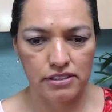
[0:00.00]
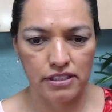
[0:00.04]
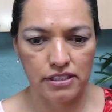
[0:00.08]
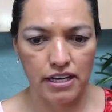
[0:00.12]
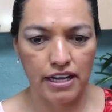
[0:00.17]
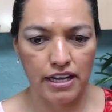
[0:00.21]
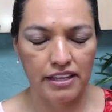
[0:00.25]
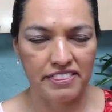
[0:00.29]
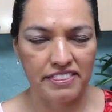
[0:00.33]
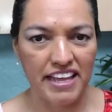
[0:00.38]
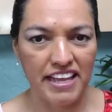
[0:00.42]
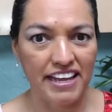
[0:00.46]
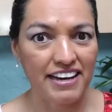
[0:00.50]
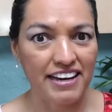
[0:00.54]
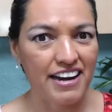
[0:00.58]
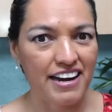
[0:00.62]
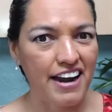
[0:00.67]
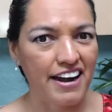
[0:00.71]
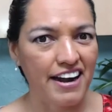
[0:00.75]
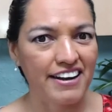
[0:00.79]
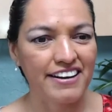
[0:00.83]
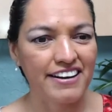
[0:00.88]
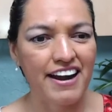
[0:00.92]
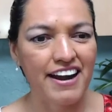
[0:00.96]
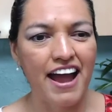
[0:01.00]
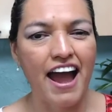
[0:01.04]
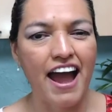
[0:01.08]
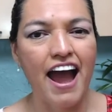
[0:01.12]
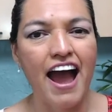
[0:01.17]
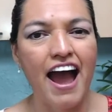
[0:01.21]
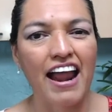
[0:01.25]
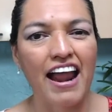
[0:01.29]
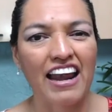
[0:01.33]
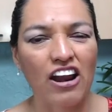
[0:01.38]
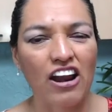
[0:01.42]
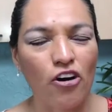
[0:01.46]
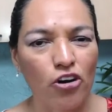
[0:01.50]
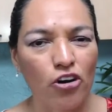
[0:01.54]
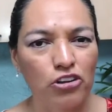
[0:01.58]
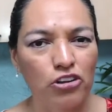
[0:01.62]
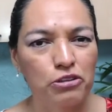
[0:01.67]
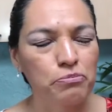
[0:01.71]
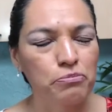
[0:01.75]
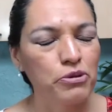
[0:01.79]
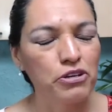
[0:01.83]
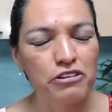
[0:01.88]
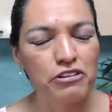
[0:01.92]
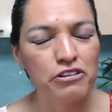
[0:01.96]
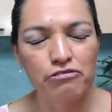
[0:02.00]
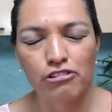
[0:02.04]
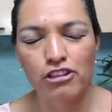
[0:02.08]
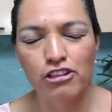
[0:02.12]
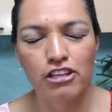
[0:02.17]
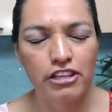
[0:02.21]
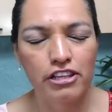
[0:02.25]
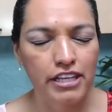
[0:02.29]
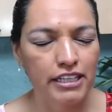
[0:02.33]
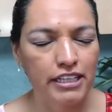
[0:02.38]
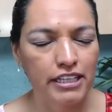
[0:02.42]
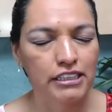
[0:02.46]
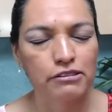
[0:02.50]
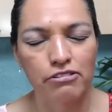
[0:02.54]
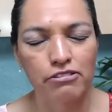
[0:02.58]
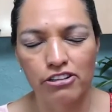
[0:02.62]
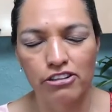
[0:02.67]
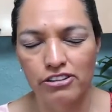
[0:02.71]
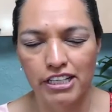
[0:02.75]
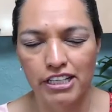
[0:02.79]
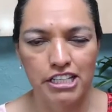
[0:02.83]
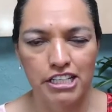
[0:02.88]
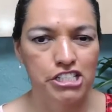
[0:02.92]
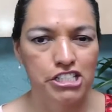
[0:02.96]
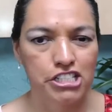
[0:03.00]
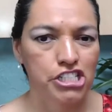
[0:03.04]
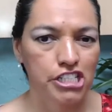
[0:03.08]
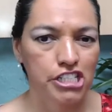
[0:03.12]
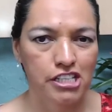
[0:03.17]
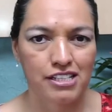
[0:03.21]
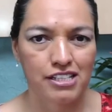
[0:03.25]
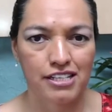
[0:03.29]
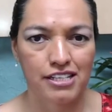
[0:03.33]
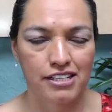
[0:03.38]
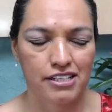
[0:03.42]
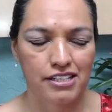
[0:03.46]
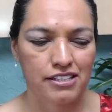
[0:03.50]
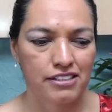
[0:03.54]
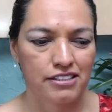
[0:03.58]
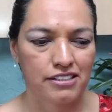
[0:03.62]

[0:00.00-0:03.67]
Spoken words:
And they learn a lot, beautiful things from their children.